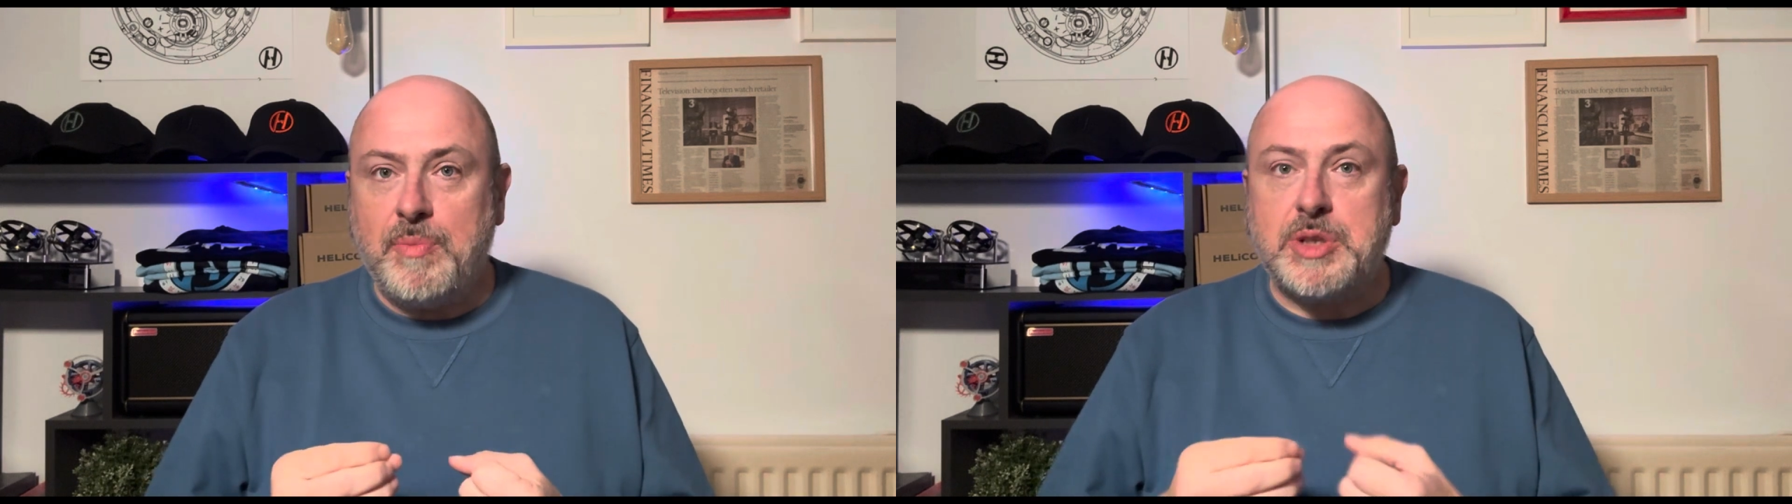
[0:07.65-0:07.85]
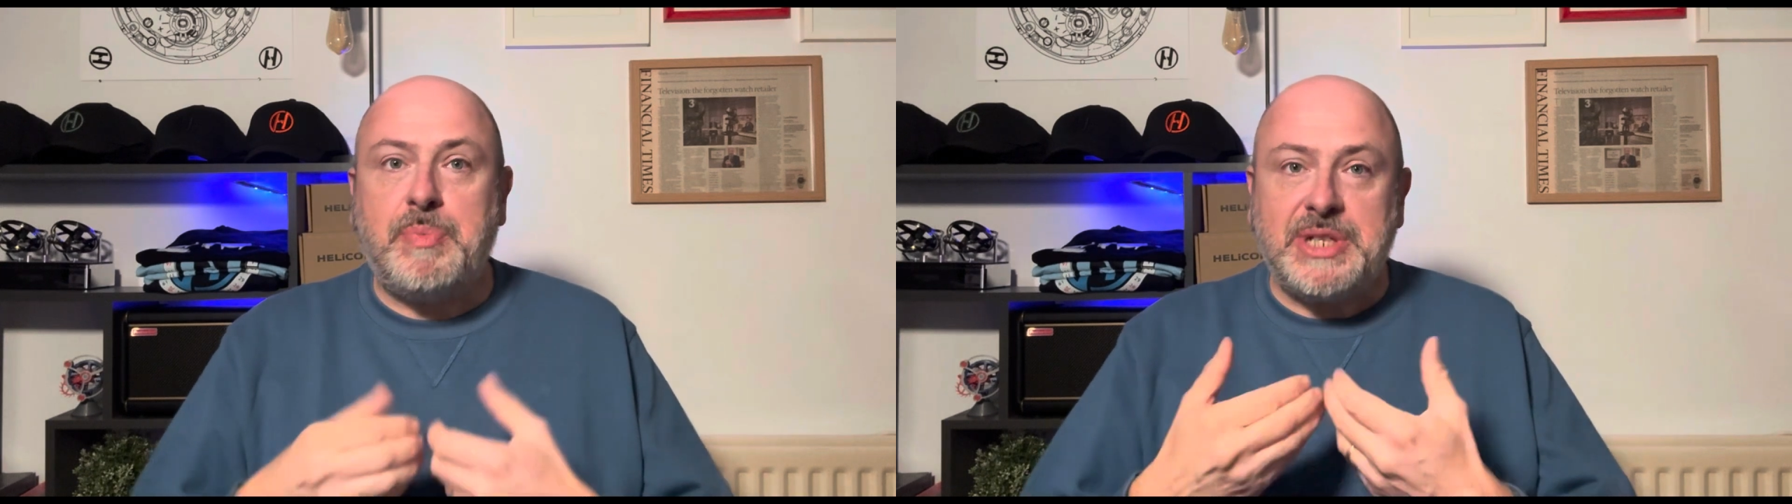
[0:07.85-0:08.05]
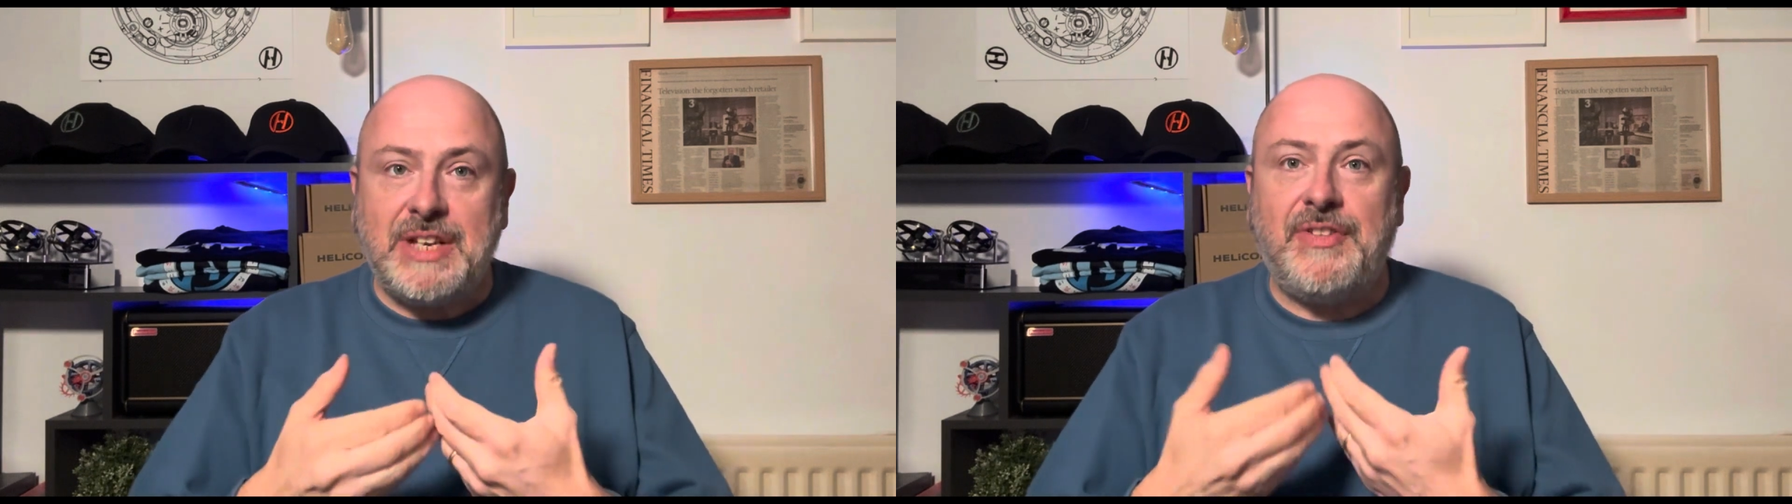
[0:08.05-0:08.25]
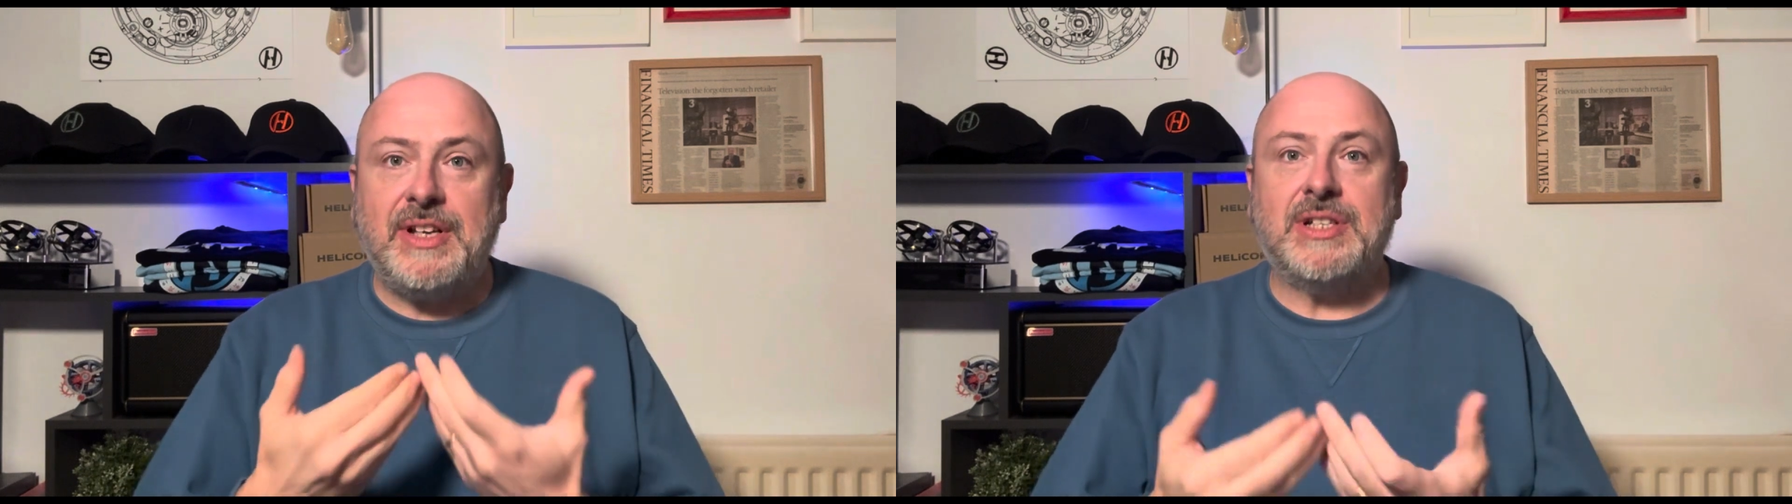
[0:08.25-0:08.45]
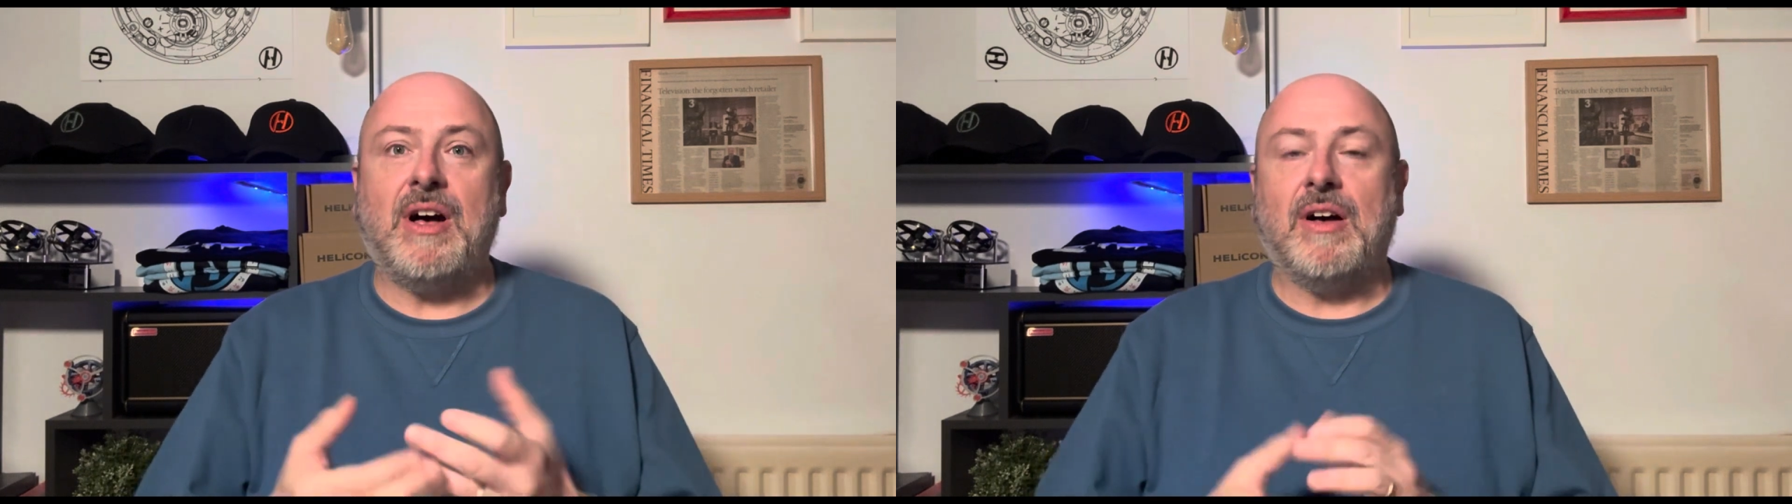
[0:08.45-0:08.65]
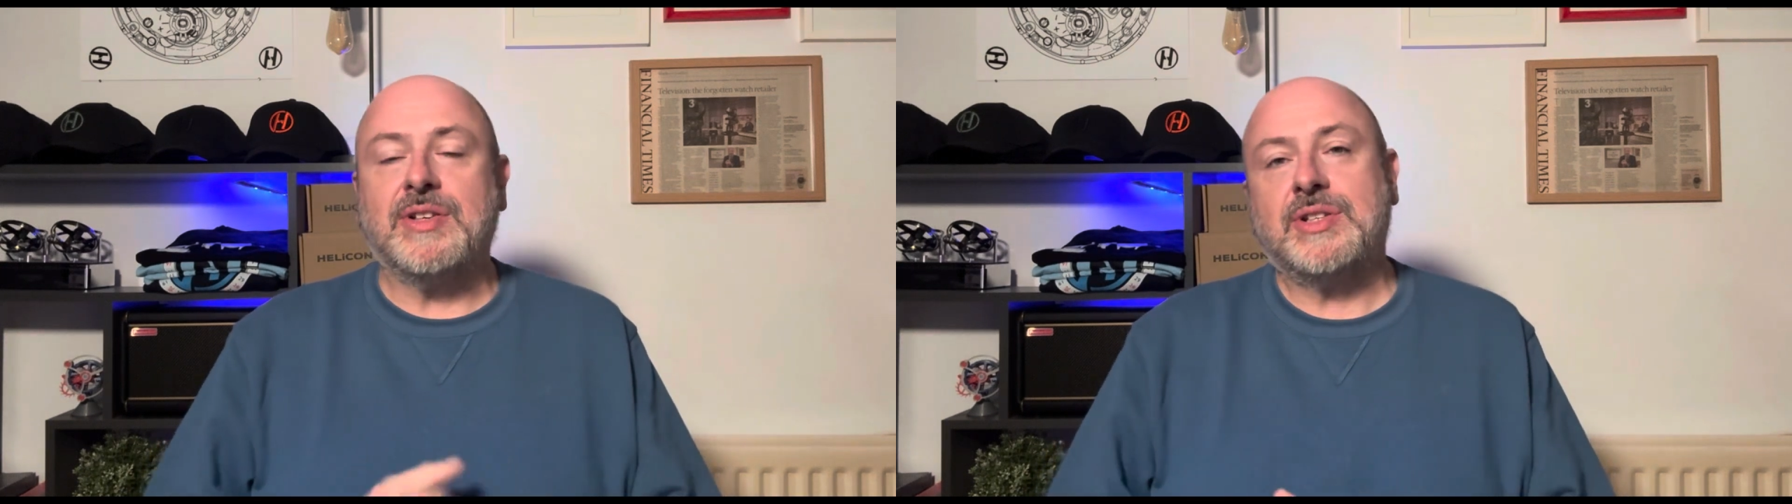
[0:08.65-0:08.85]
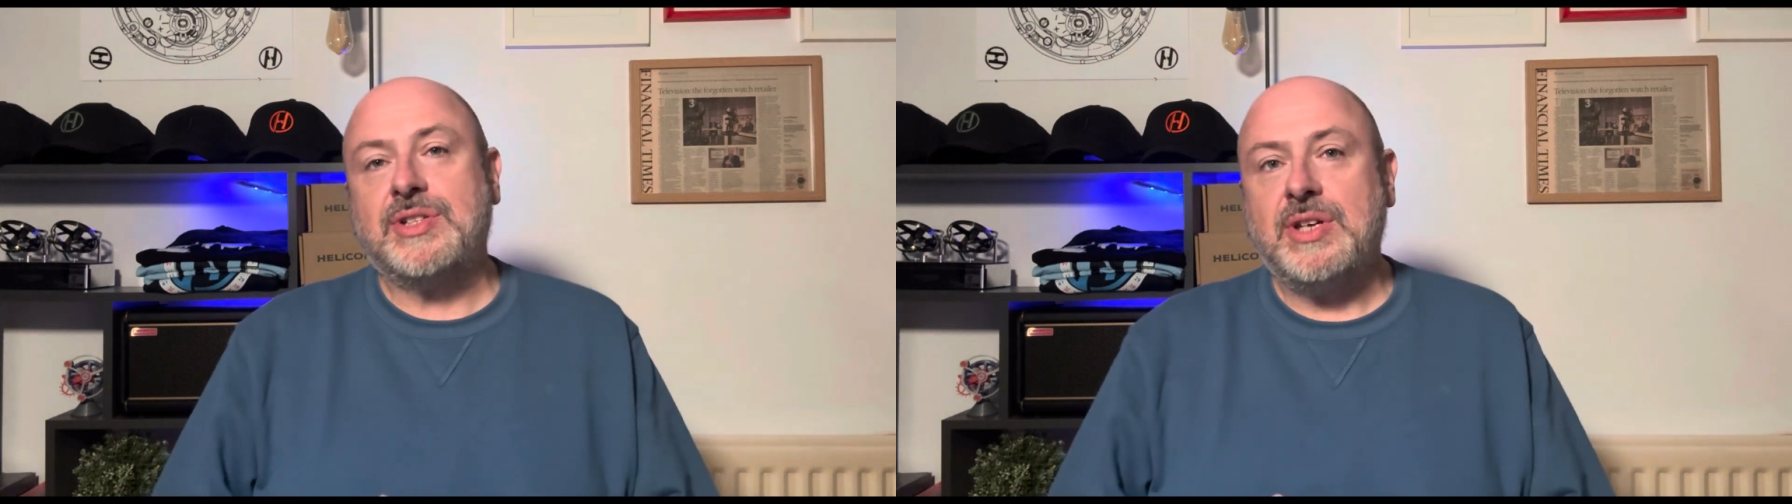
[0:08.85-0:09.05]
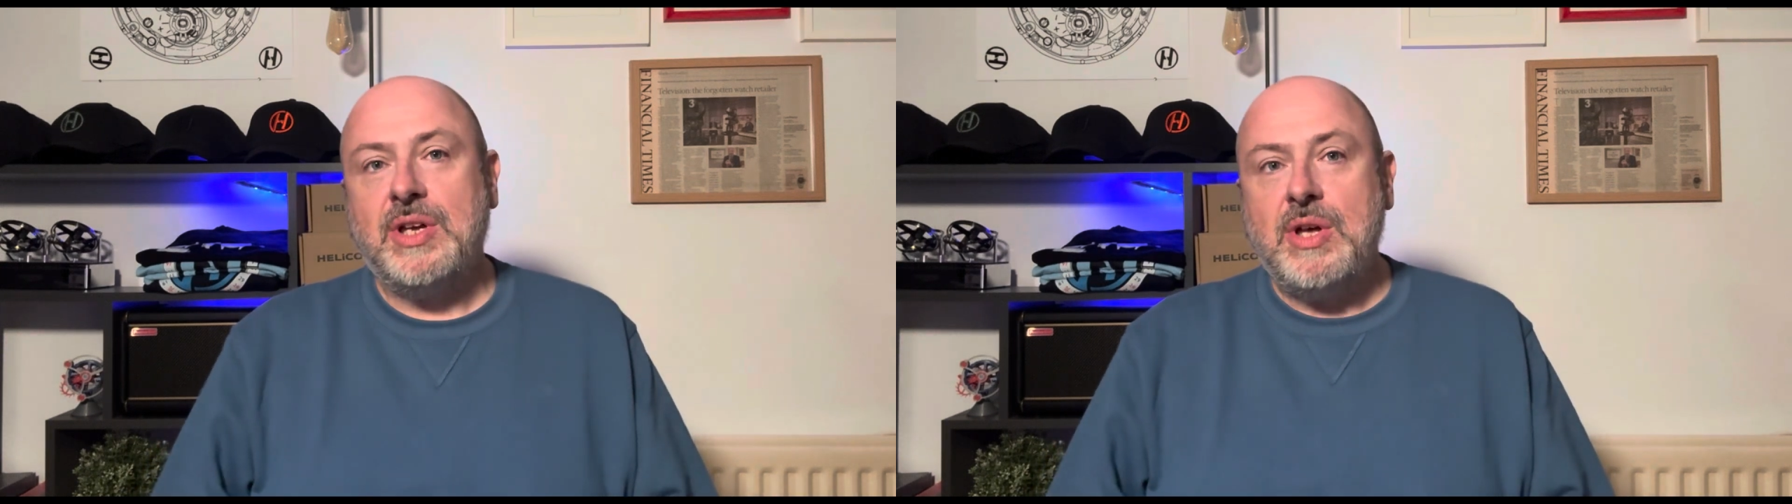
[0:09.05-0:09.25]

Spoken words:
specific tasks,